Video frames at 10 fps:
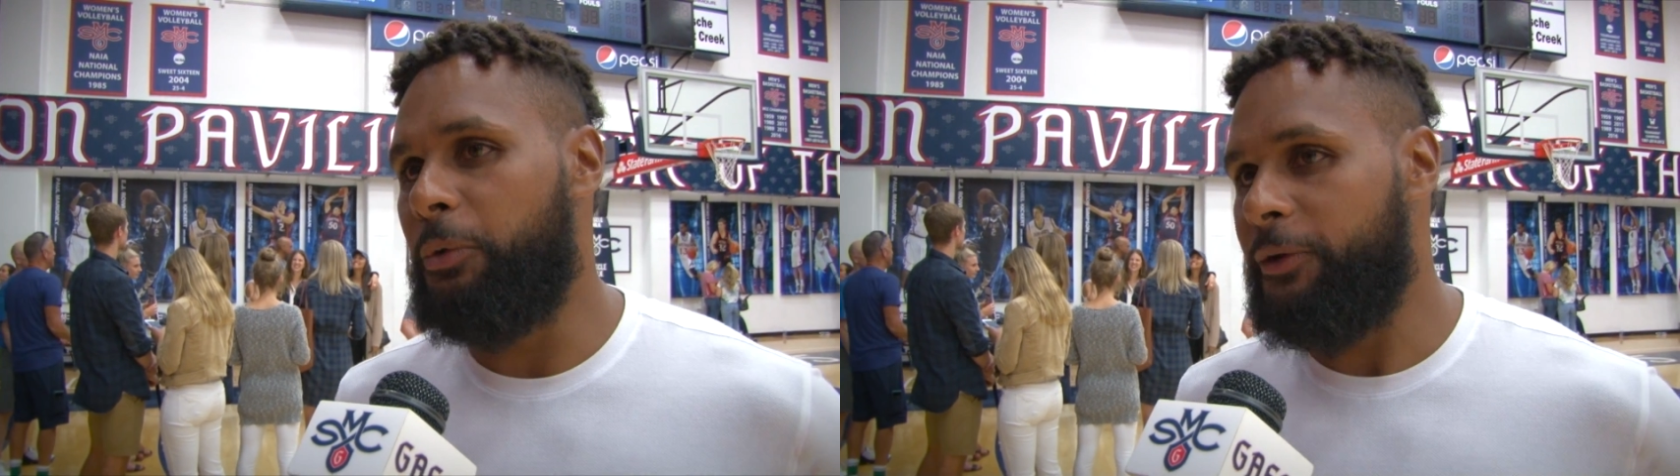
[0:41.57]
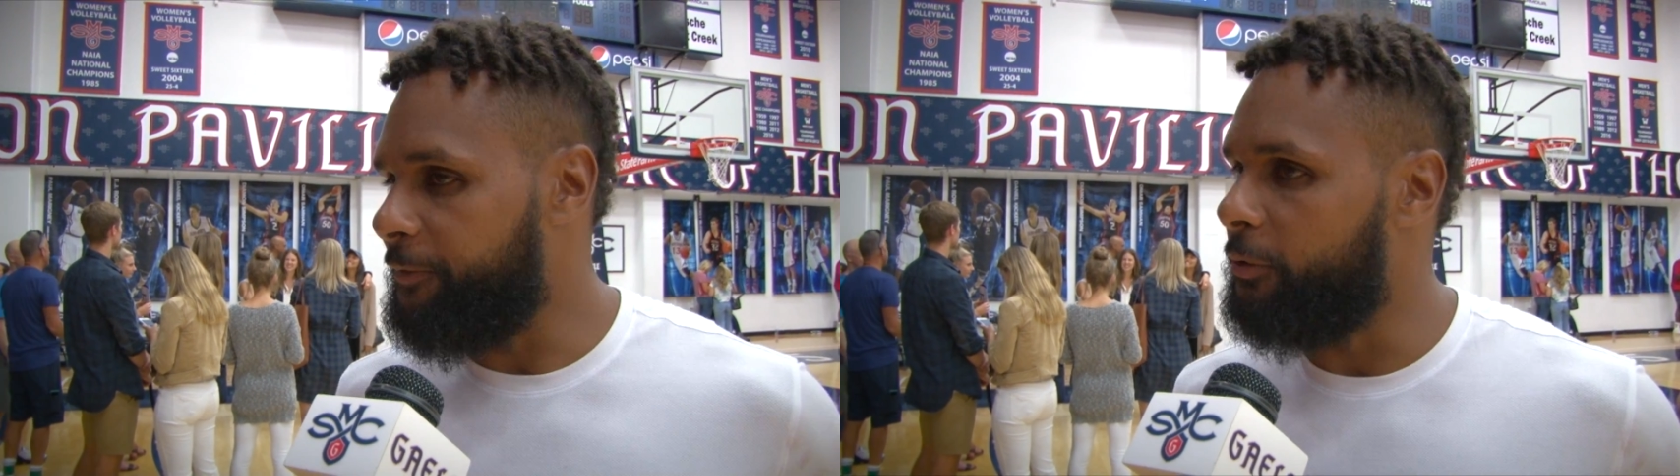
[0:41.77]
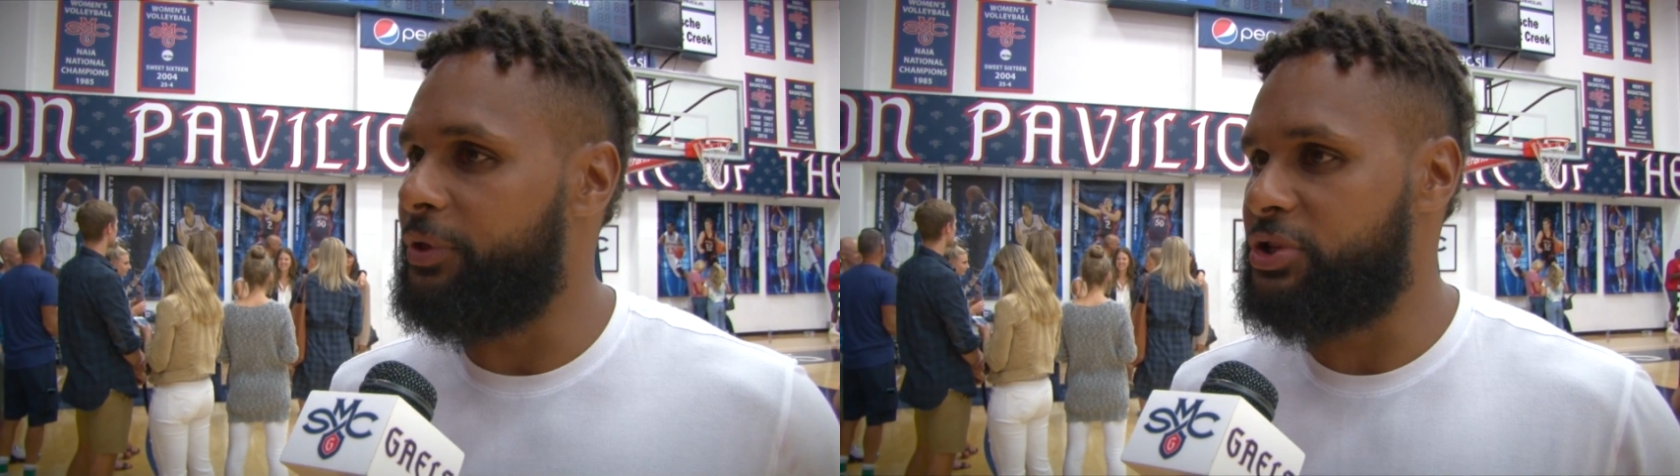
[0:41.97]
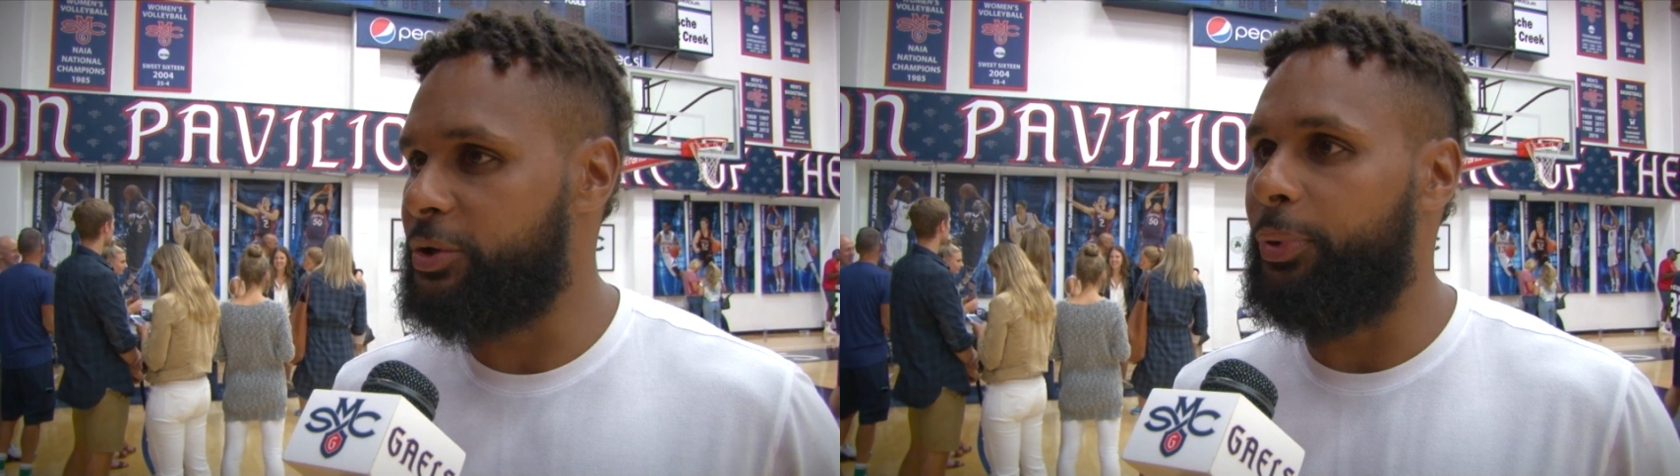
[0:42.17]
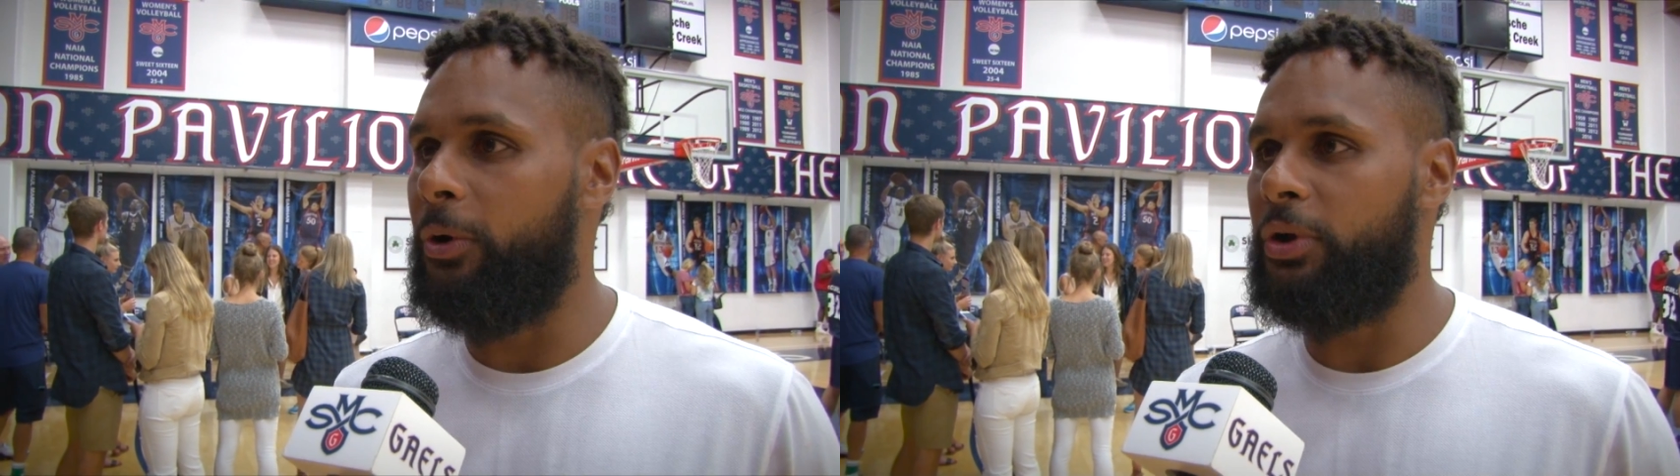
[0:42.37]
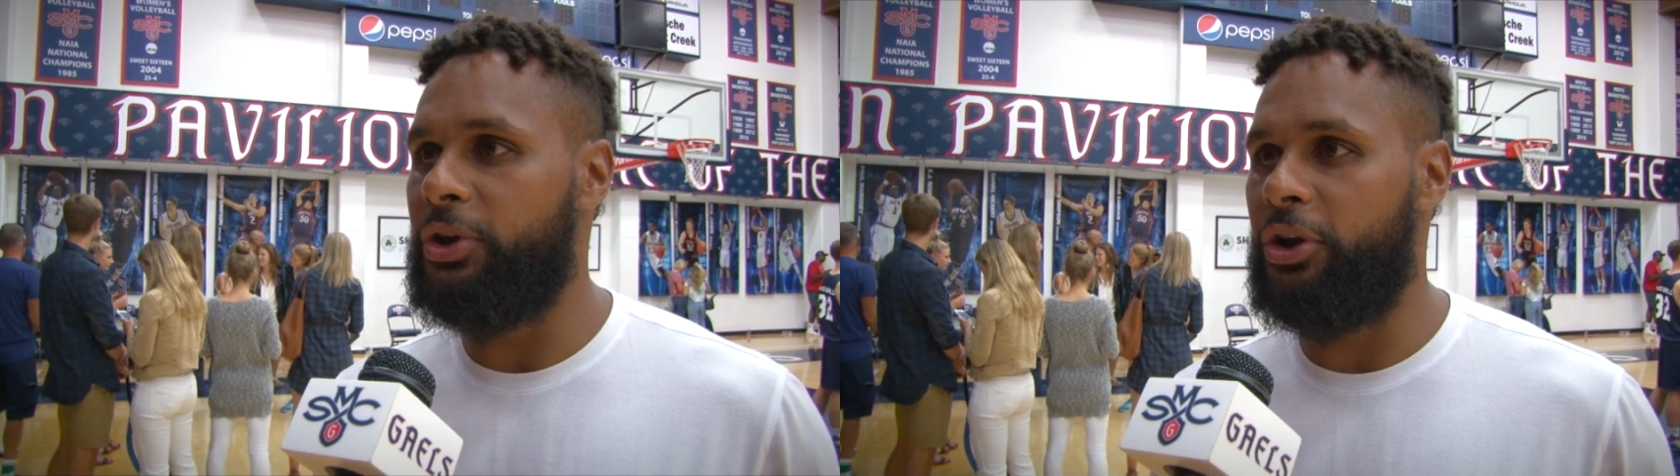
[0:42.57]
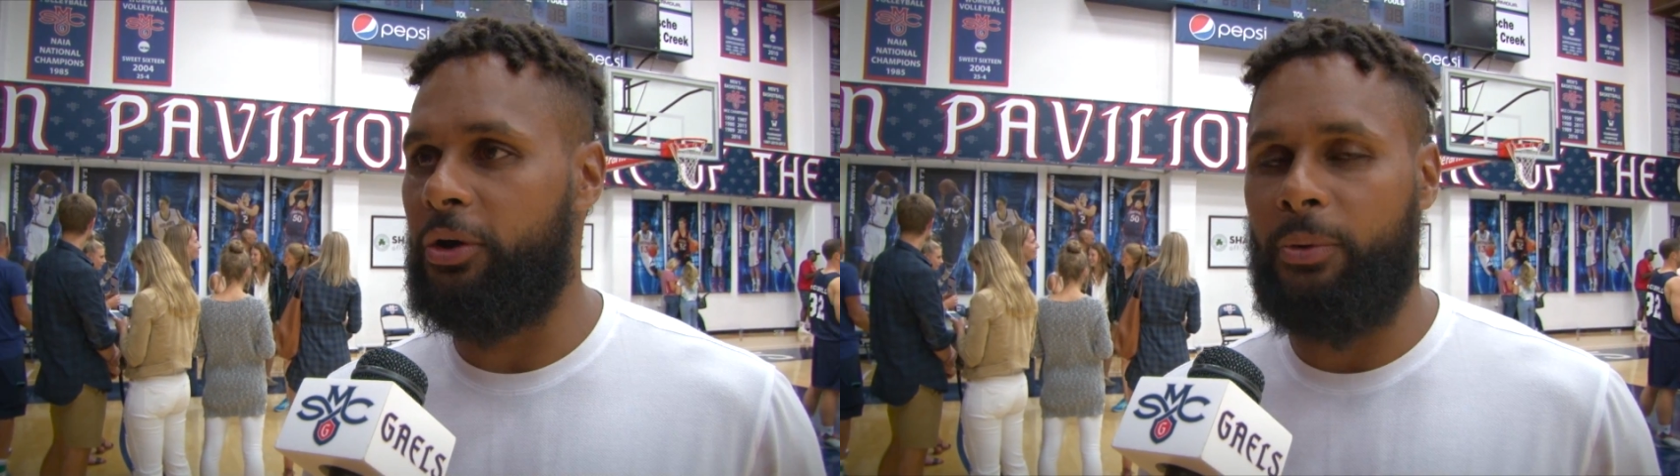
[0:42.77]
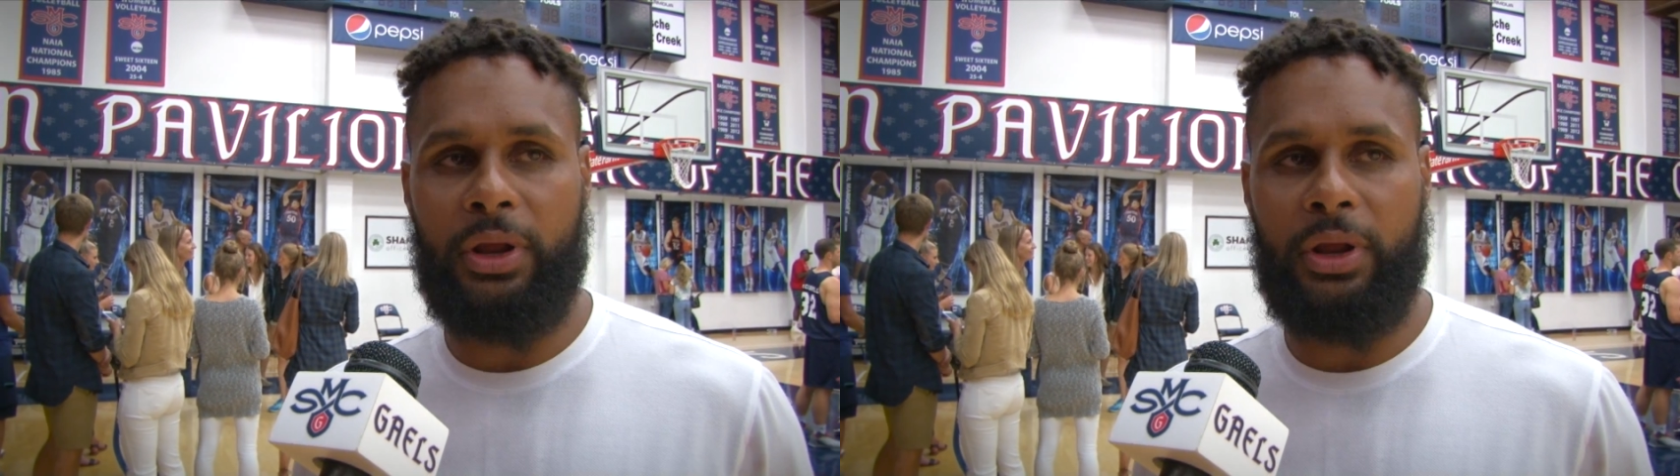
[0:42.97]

we feel the support, you know,